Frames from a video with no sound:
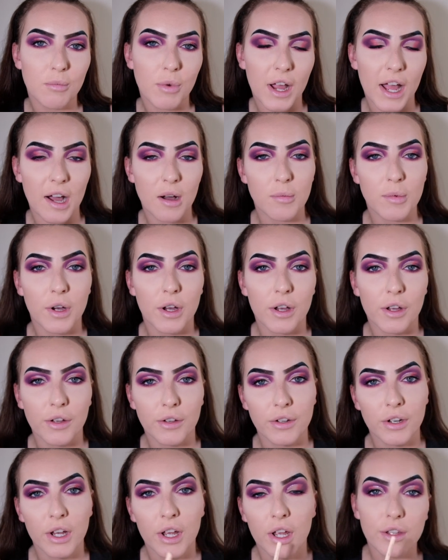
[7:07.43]
brow
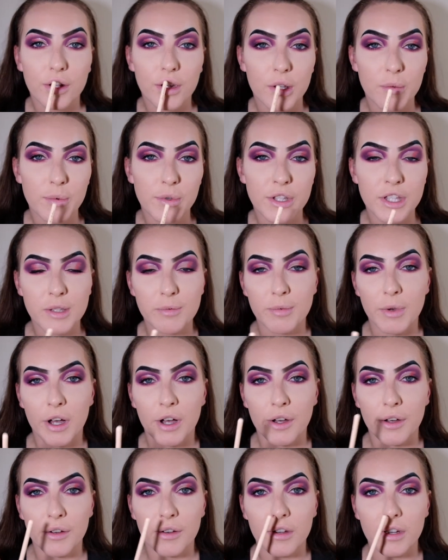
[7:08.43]
bone, cupid's
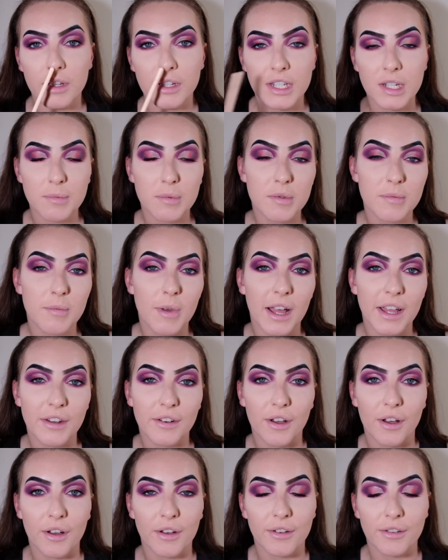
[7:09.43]
bow, tip of my
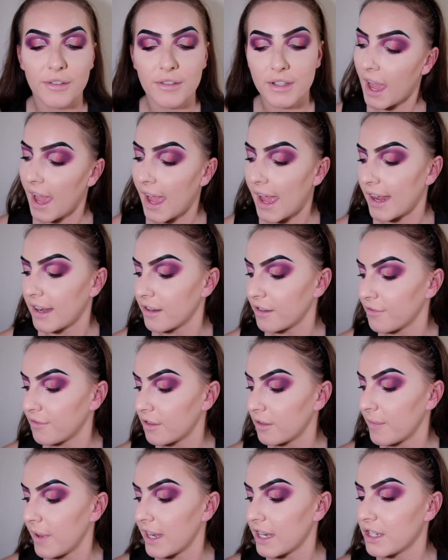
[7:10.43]
nose, and
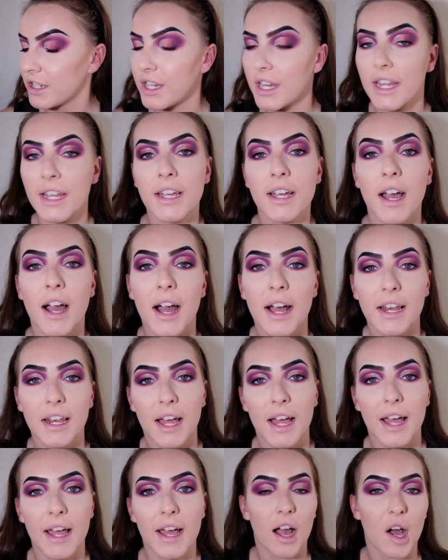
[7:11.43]
for my cheek
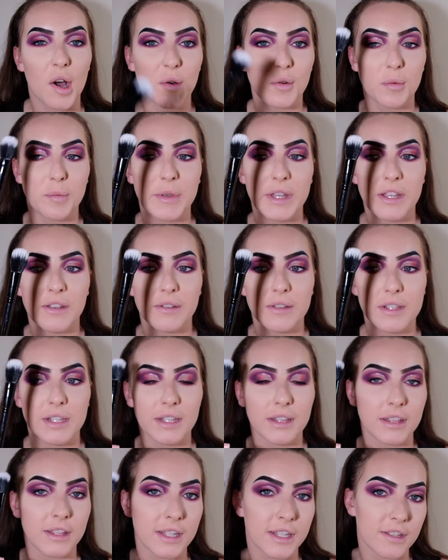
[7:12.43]
highlight I will be
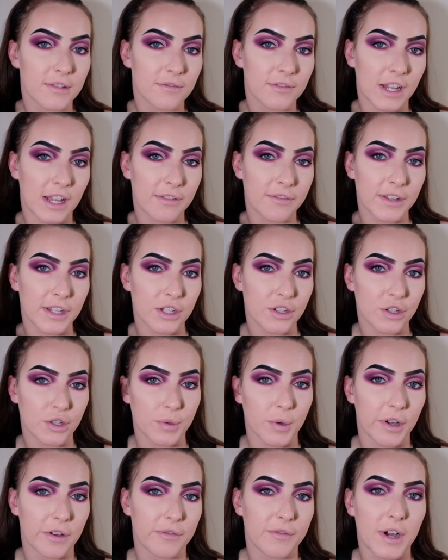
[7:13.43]
using this fluffy
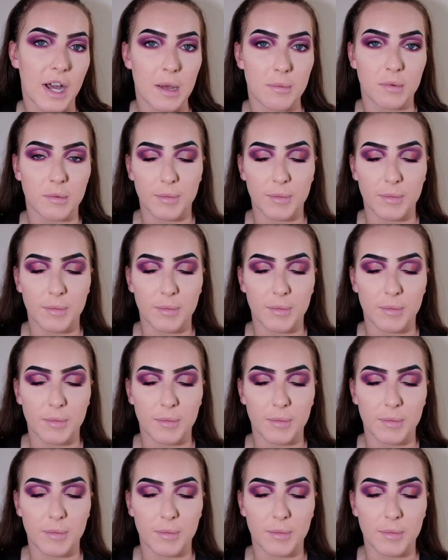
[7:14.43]
duo fiber